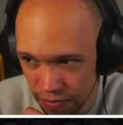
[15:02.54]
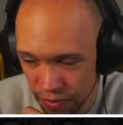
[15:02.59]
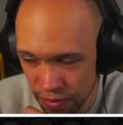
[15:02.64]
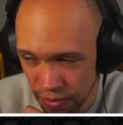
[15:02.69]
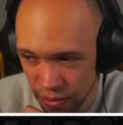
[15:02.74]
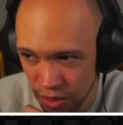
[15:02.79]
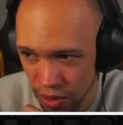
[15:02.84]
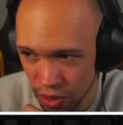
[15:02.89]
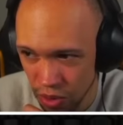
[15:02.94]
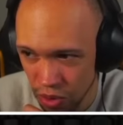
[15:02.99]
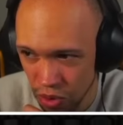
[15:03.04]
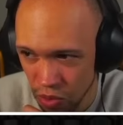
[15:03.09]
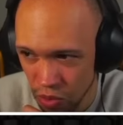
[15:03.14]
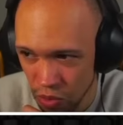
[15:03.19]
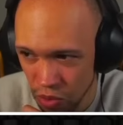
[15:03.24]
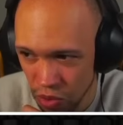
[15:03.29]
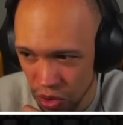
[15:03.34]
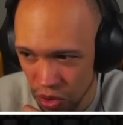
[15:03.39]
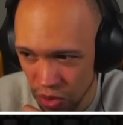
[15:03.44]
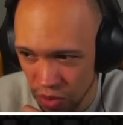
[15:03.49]
No
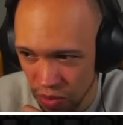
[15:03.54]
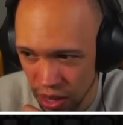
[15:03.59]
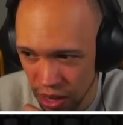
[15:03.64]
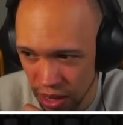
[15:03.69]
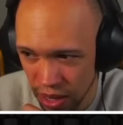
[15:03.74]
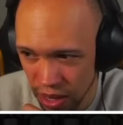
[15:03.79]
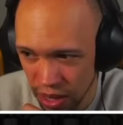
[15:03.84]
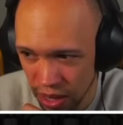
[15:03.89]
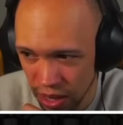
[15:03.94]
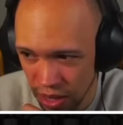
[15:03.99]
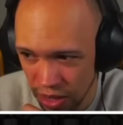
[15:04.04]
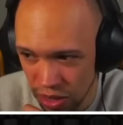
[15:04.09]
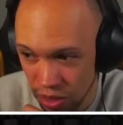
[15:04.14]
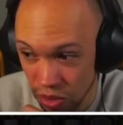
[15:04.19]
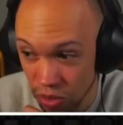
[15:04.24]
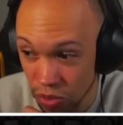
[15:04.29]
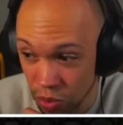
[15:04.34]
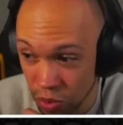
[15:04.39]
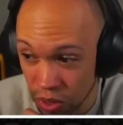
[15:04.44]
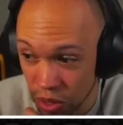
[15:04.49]
War Growl X.
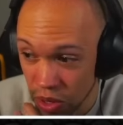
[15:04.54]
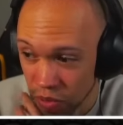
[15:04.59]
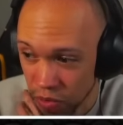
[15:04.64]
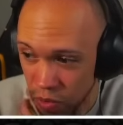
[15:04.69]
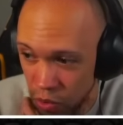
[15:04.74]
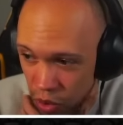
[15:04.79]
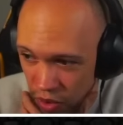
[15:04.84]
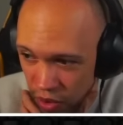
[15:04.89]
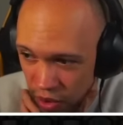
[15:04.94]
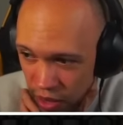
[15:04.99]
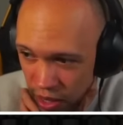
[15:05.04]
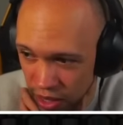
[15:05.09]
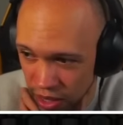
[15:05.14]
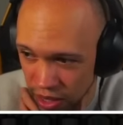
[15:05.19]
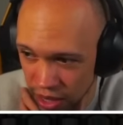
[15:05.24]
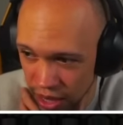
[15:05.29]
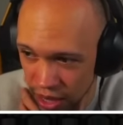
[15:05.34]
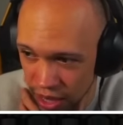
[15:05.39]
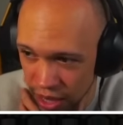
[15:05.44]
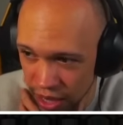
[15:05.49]
Oh, we do have a War Growl X
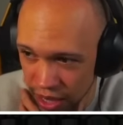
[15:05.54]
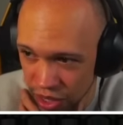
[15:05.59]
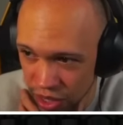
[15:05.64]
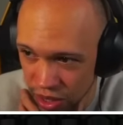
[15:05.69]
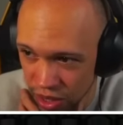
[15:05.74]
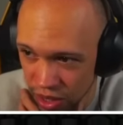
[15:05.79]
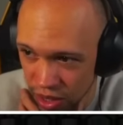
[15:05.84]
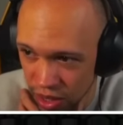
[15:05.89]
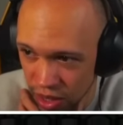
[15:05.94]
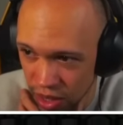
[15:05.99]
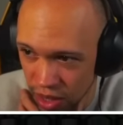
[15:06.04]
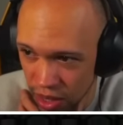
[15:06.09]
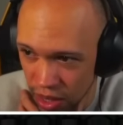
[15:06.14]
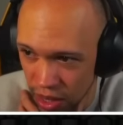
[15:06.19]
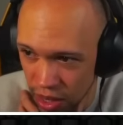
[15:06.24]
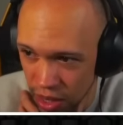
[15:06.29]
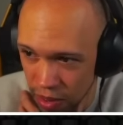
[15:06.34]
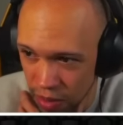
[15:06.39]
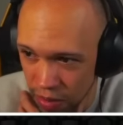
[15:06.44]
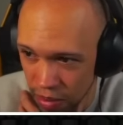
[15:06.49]
in hand, actually.
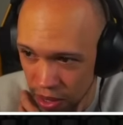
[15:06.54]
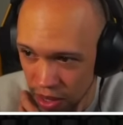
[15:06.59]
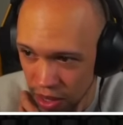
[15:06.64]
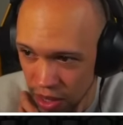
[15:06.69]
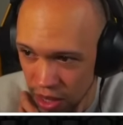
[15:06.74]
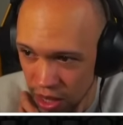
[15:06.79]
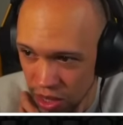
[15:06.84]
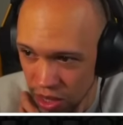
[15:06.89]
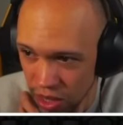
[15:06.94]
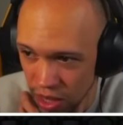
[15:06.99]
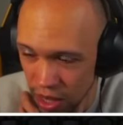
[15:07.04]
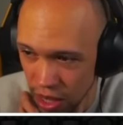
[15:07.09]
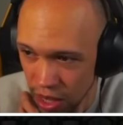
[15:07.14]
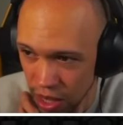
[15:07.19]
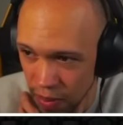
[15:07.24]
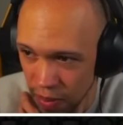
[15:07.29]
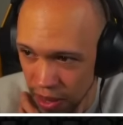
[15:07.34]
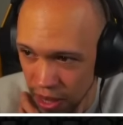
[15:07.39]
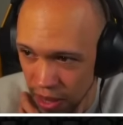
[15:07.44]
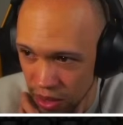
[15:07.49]
But I think he's thinking
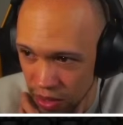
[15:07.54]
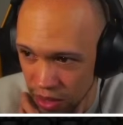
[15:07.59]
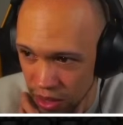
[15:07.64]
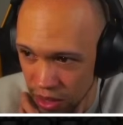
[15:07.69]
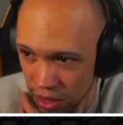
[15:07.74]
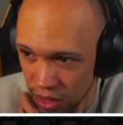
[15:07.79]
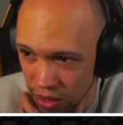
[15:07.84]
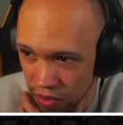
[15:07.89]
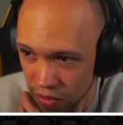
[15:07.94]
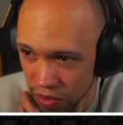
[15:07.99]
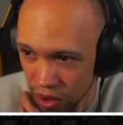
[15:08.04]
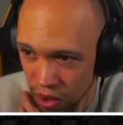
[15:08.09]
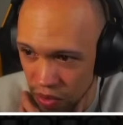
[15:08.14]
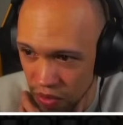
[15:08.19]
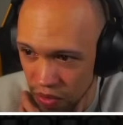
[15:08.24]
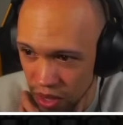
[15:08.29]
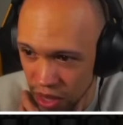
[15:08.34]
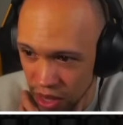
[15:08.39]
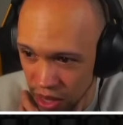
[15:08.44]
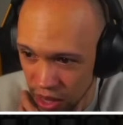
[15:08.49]
about an evolve
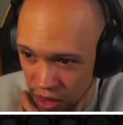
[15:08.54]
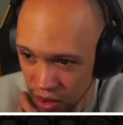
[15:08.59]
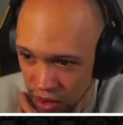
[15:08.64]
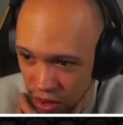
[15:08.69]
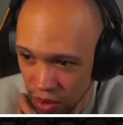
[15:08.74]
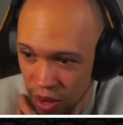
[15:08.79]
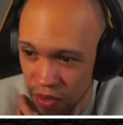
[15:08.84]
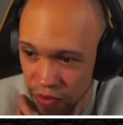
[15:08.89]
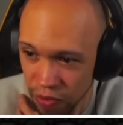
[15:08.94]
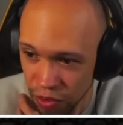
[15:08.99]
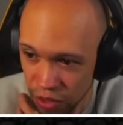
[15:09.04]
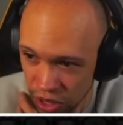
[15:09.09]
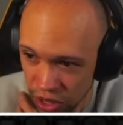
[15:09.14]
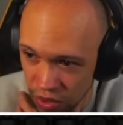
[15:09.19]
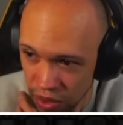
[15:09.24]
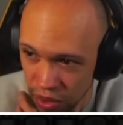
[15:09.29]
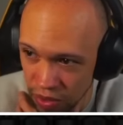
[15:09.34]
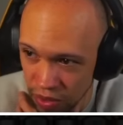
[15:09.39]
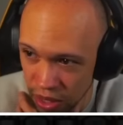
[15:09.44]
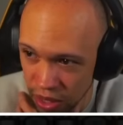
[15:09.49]
here. Okay, for
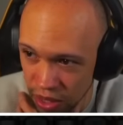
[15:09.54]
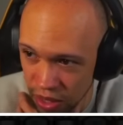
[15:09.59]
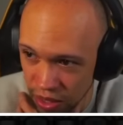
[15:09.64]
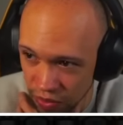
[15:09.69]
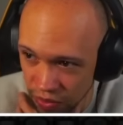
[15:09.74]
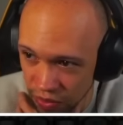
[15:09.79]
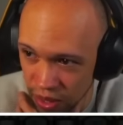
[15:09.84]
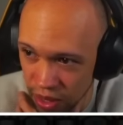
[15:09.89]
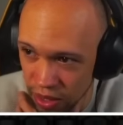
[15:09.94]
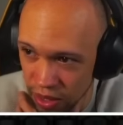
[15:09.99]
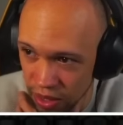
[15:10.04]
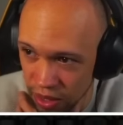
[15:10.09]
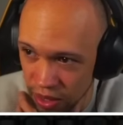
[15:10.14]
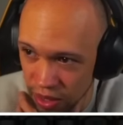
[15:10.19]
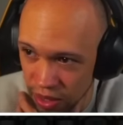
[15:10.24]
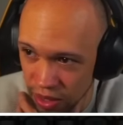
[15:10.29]
0. That's fine, yeah.